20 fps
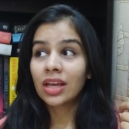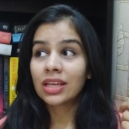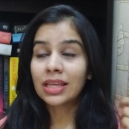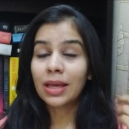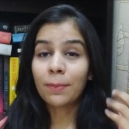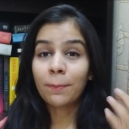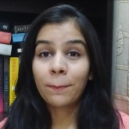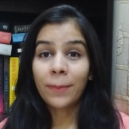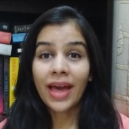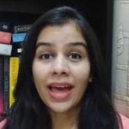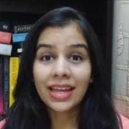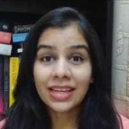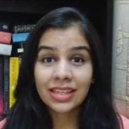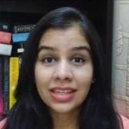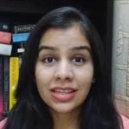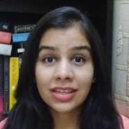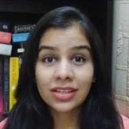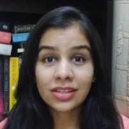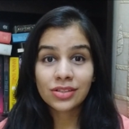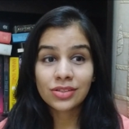
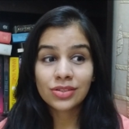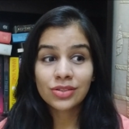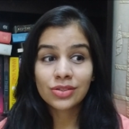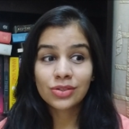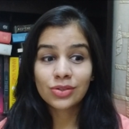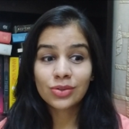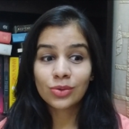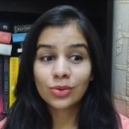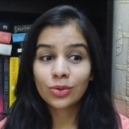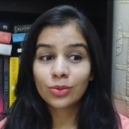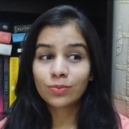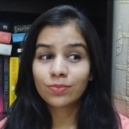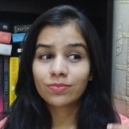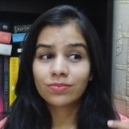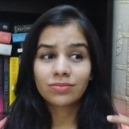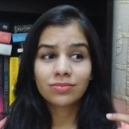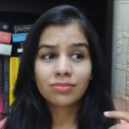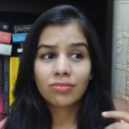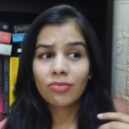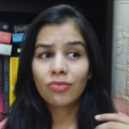companions, two
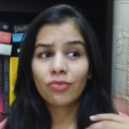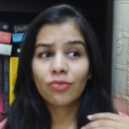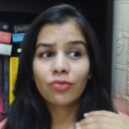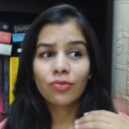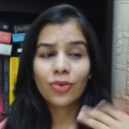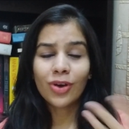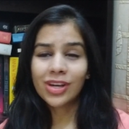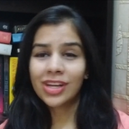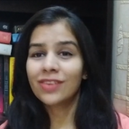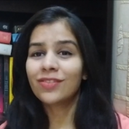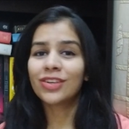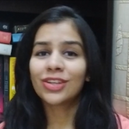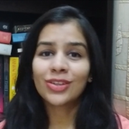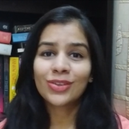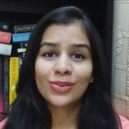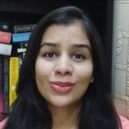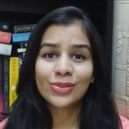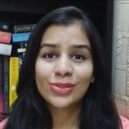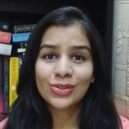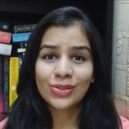whatever
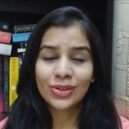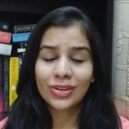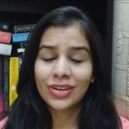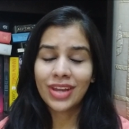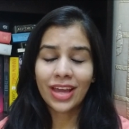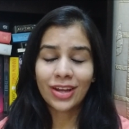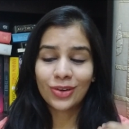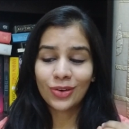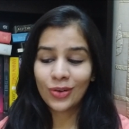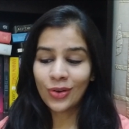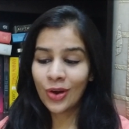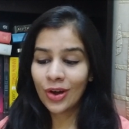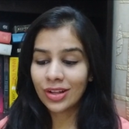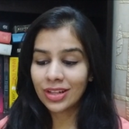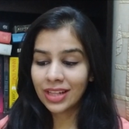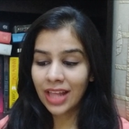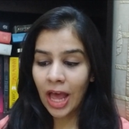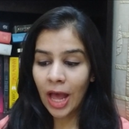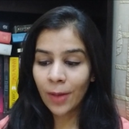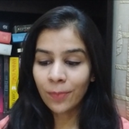you used to like to
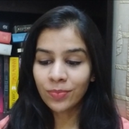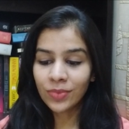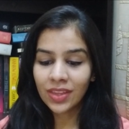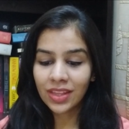call them.